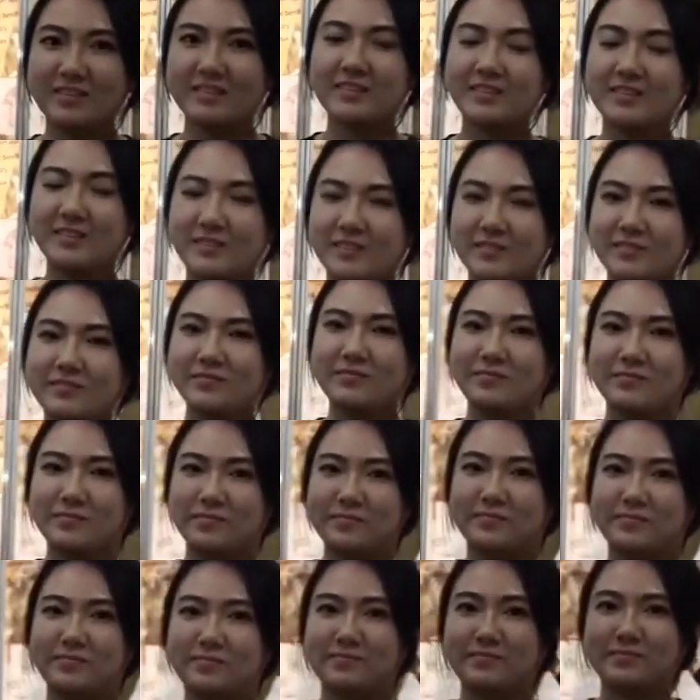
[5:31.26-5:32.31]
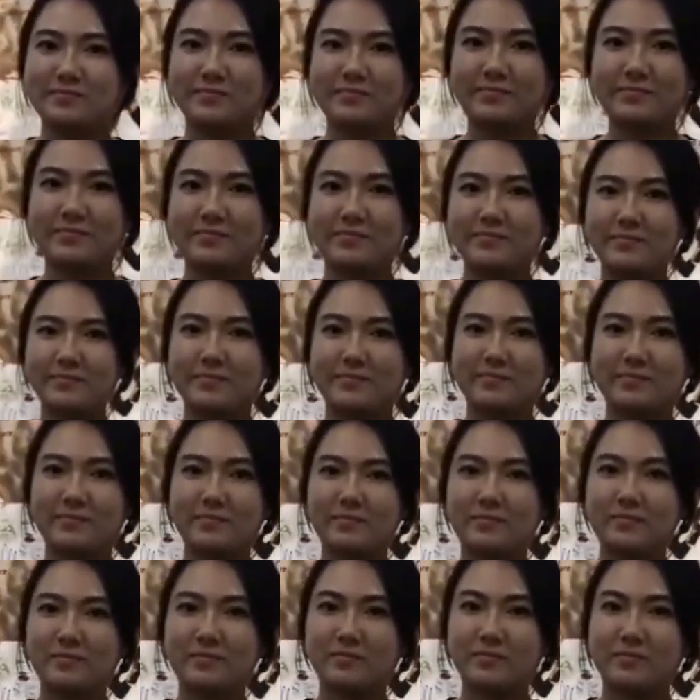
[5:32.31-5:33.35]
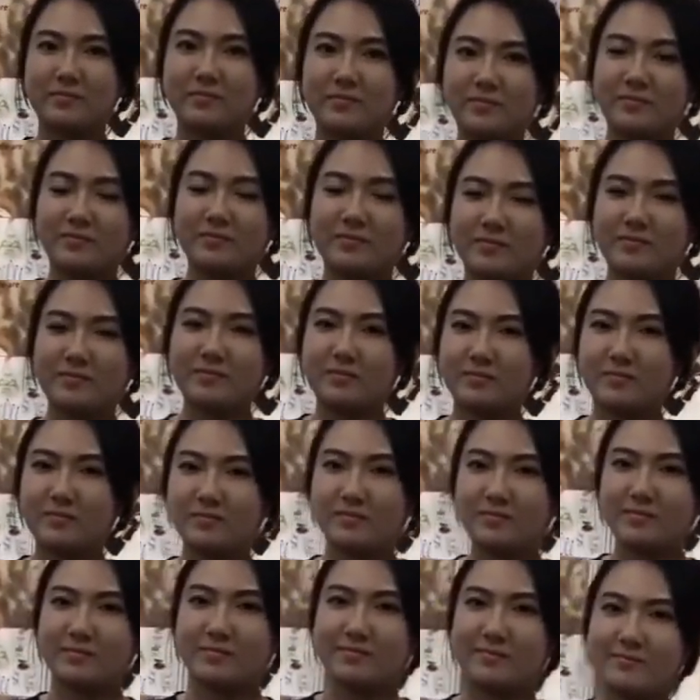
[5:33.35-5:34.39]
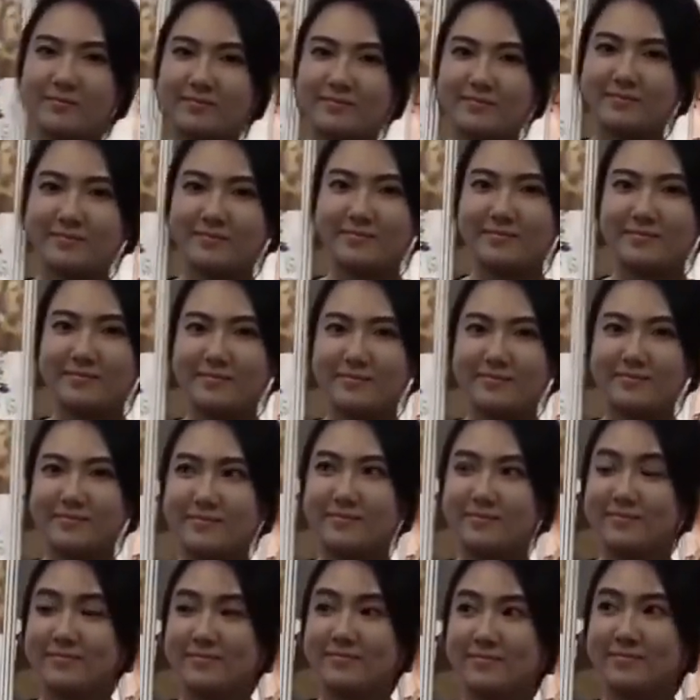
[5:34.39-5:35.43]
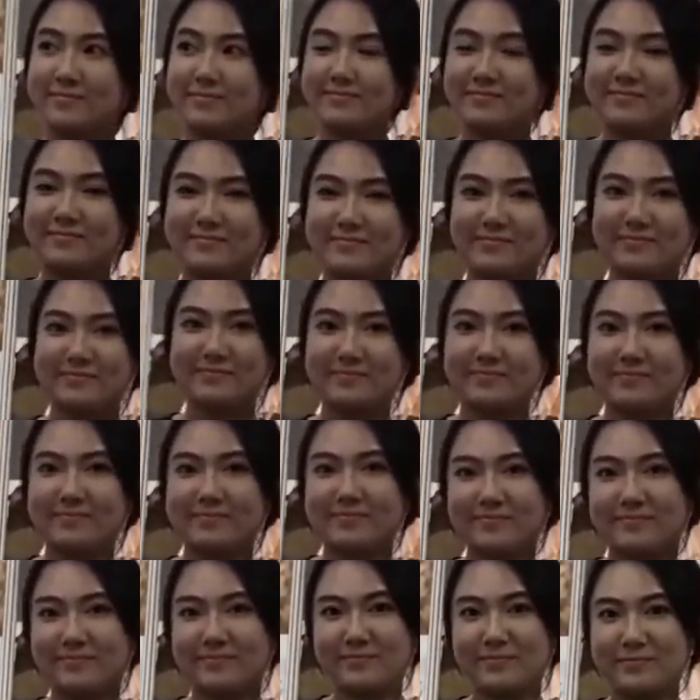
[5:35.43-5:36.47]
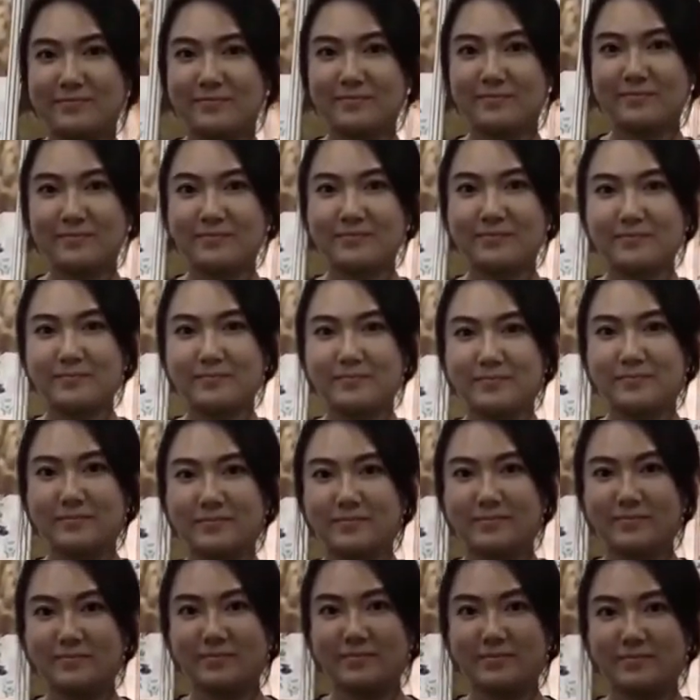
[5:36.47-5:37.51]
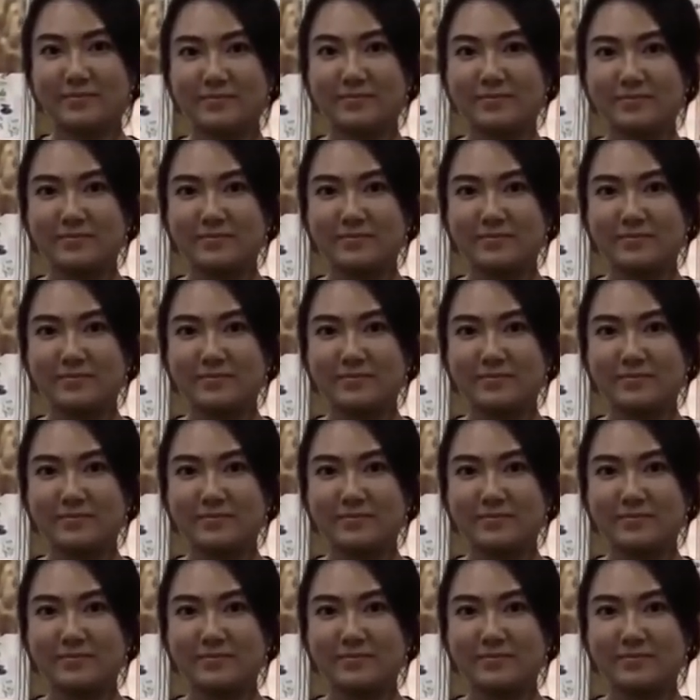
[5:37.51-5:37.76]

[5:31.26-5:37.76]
This person isn't speaking.